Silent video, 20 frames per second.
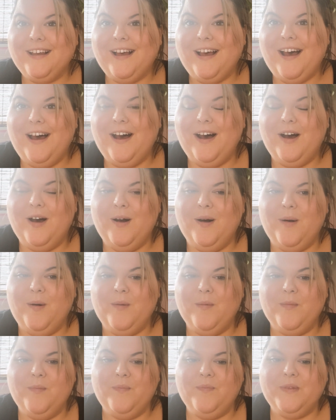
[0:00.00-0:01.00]
um,
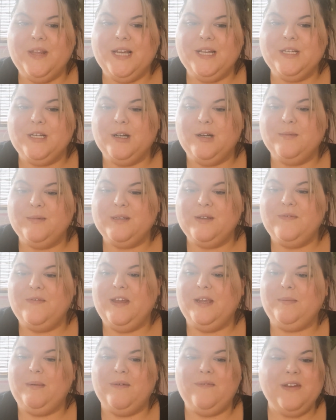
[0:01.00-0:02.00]
in terms of
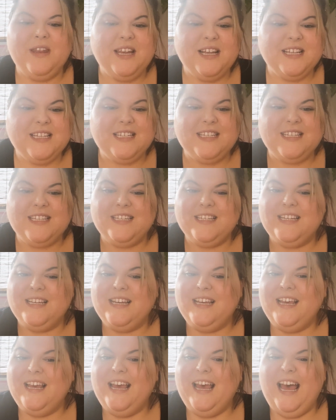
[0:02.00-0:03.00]
like my fitness.
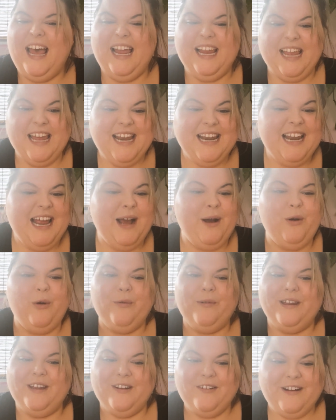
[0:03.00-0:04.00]
Again, I will
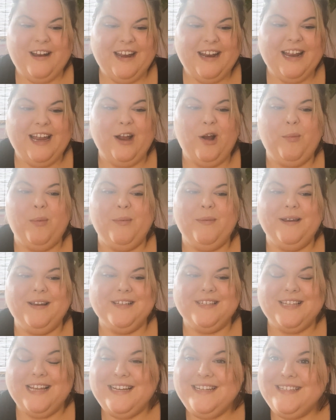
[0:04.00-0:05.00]
reiterate, I hope it made
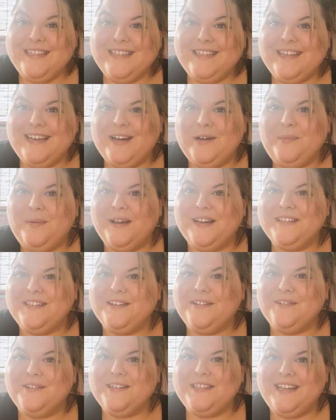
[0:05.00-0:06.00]
sense. I hope you guys
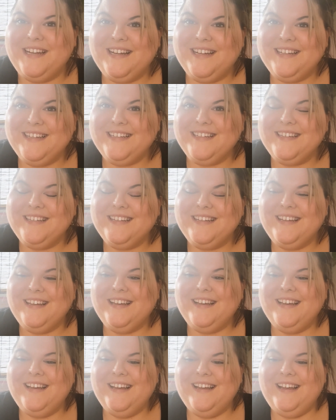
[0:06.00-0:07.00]
understand
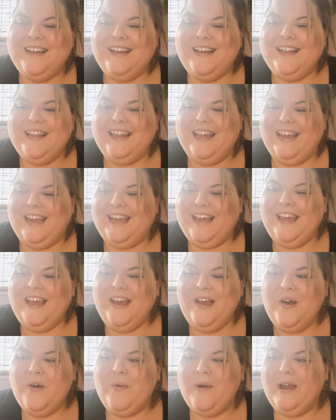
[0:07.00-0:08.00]
like
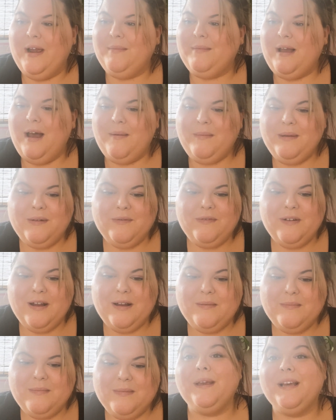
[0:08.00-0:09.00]
where I'm coming
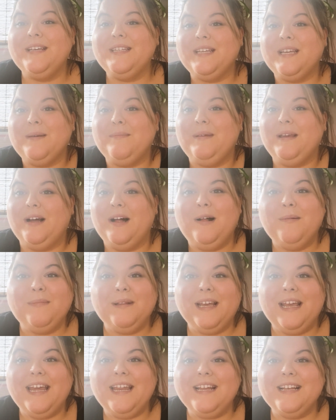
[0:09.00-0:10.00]
from, because it can be
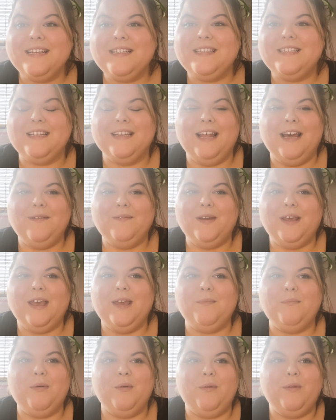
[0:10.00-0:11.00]
complicated to
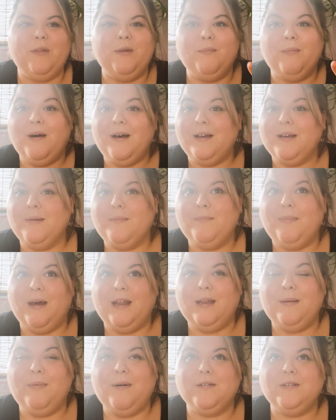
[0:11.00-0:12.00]
navigate both the po
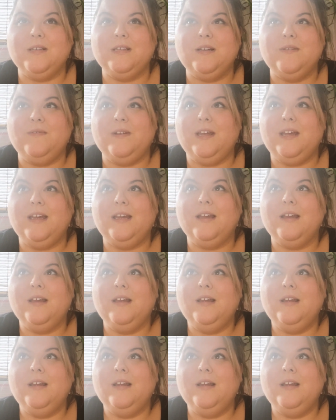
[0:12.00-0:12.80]
body positivity